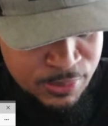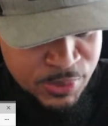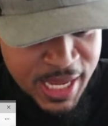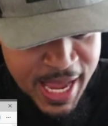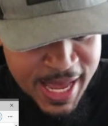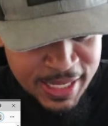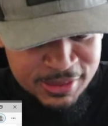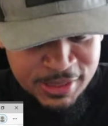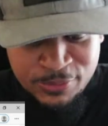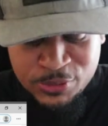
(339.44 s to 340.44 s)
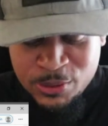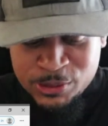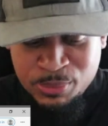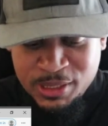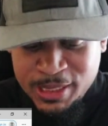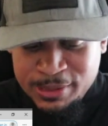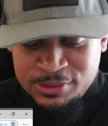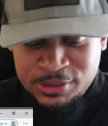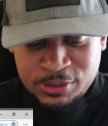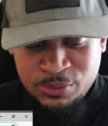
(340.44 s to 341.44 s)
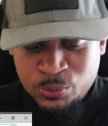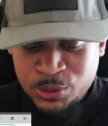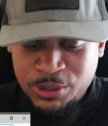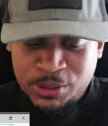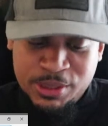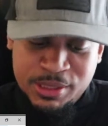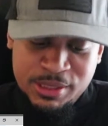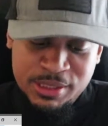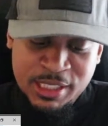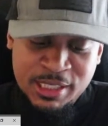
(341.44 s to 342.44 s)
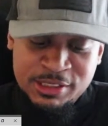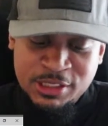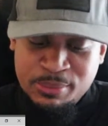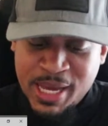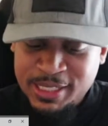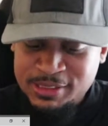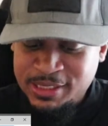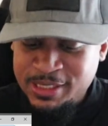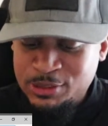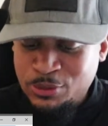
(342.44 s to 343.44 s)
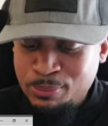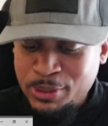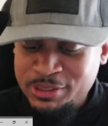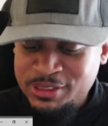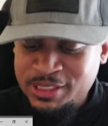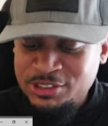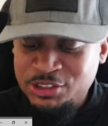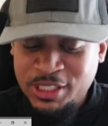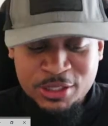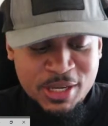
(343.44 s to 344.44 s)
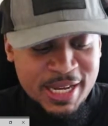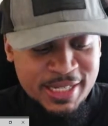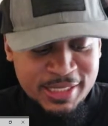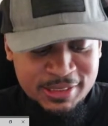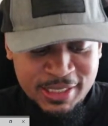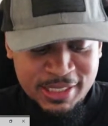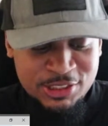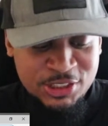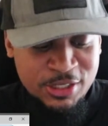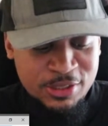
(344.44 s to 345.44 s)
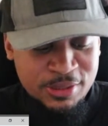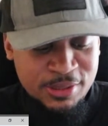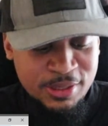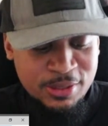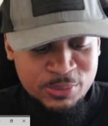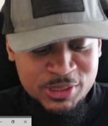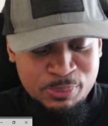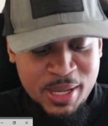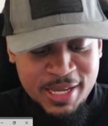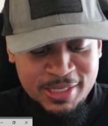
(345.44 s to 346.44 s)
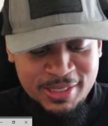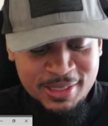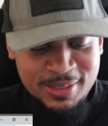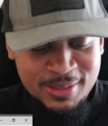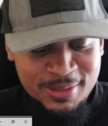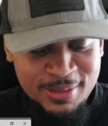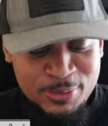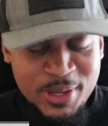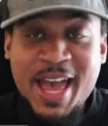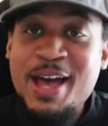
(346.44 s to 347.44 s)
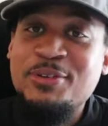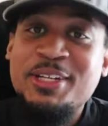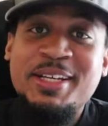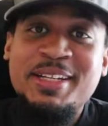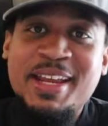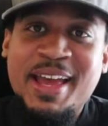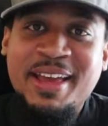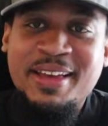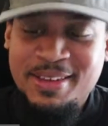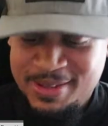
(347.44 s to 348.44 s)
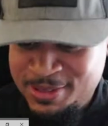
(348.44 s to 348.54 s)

When asked if those beliefs were delegitimizing to a person's gender identity, Jenner responded, "We have a good day."